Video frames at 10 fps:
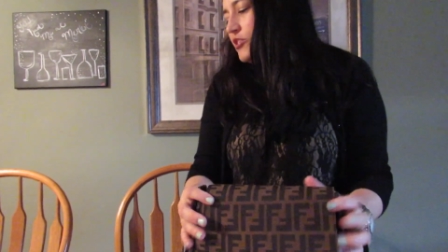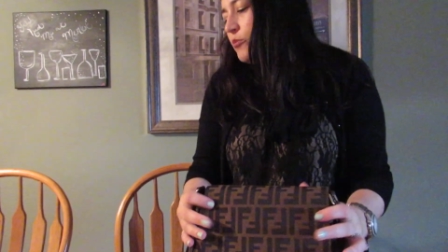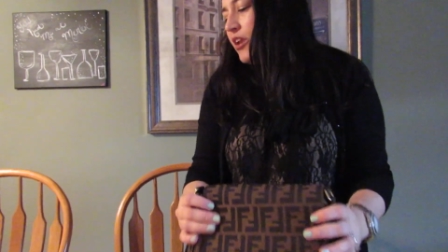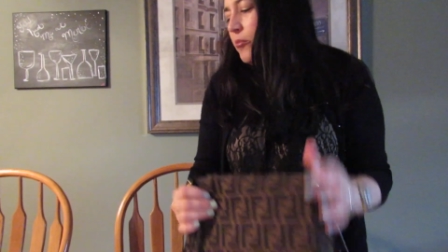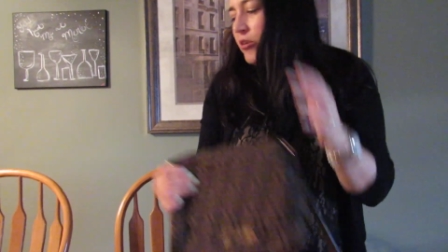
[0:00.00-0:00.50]
so
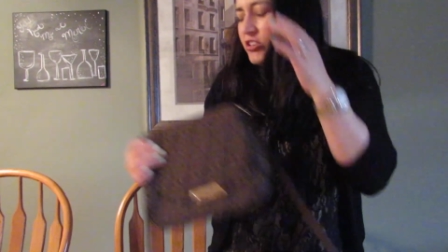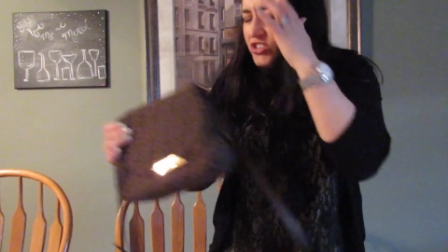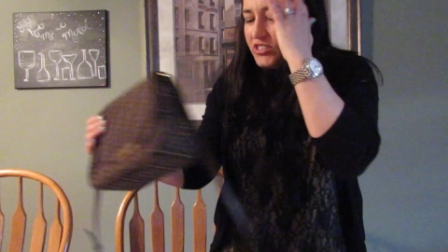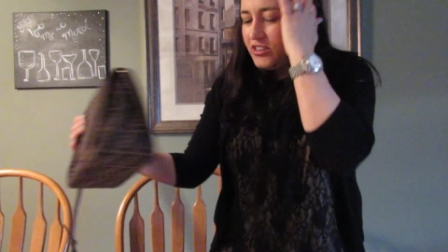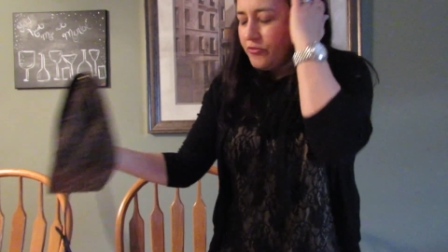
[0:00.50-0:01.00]
when I
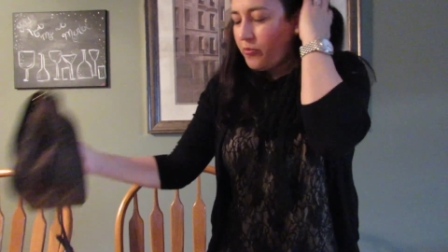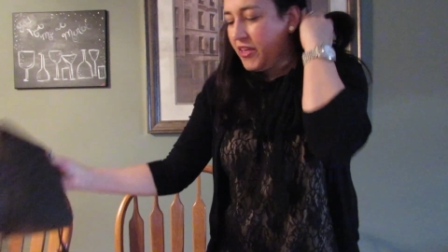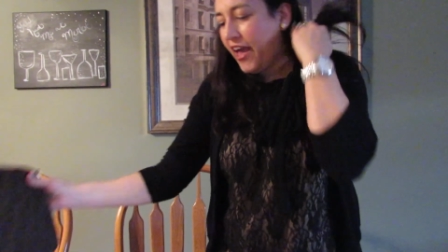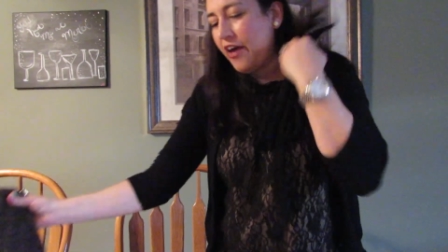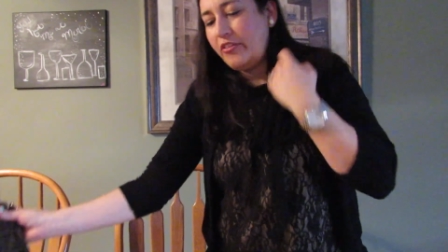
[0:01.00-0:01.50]
purchased it from
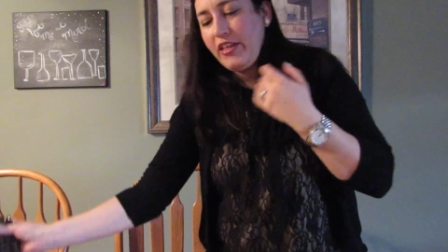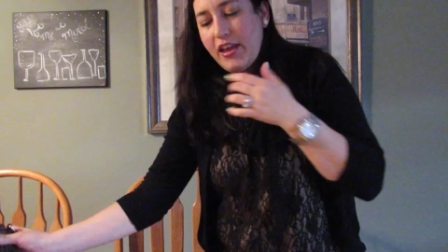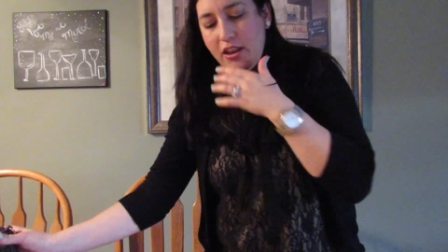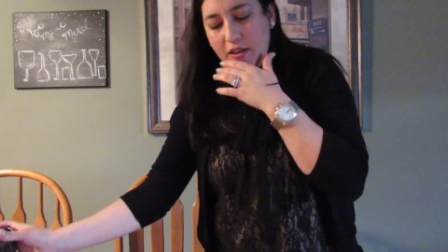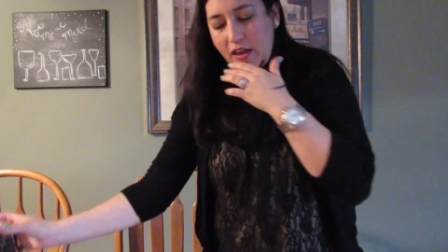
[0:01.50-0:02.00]
the
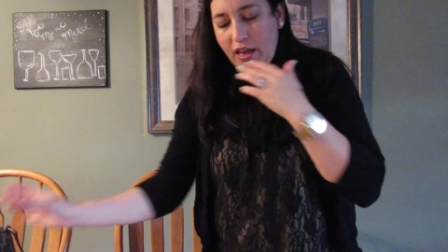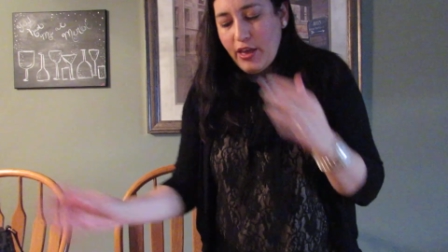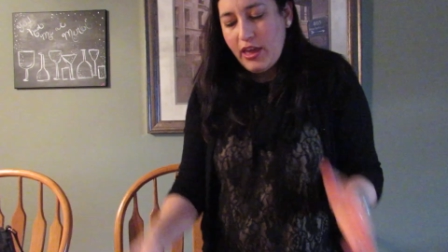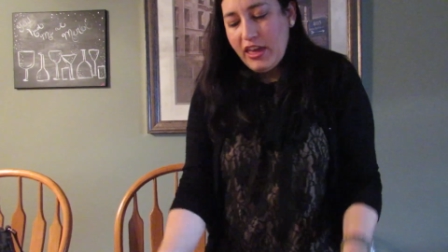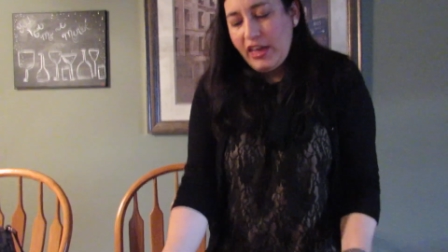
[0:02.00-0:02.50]
outlet,
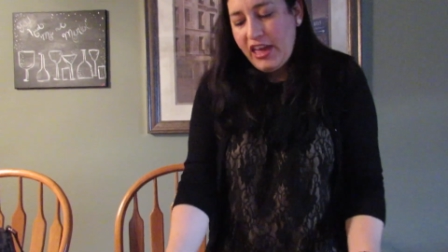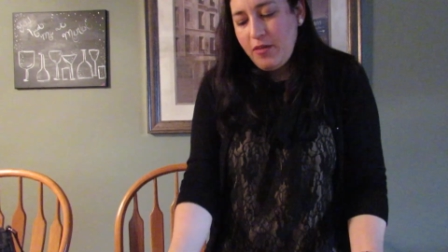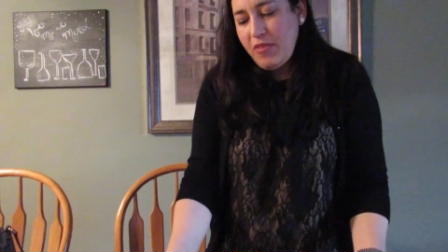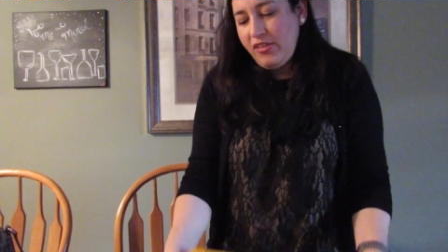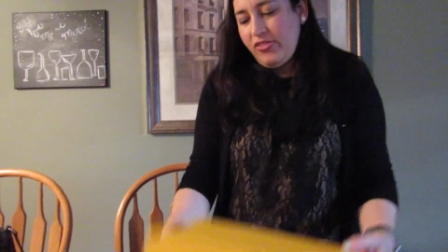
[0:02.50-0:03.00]
it
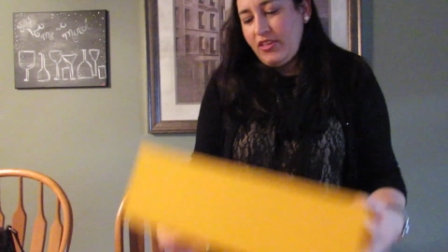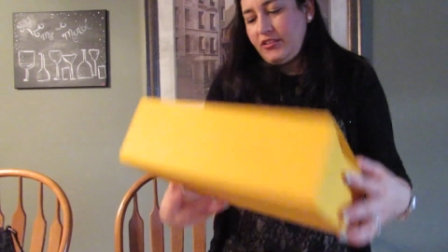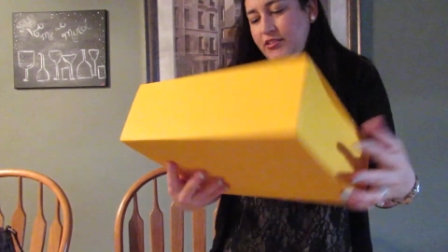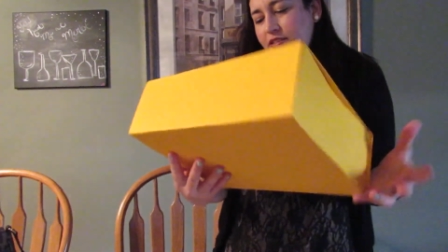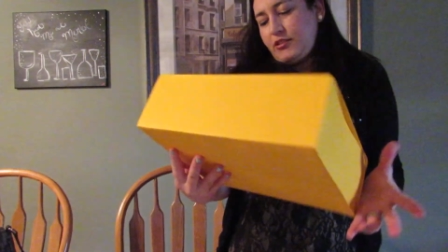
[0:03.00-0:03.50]
came in
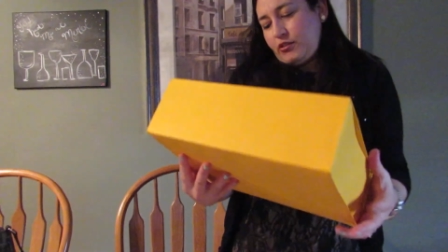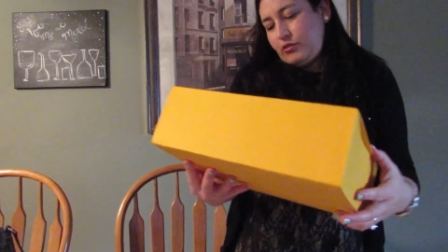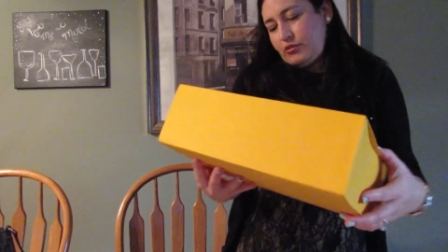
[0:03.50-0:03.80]
this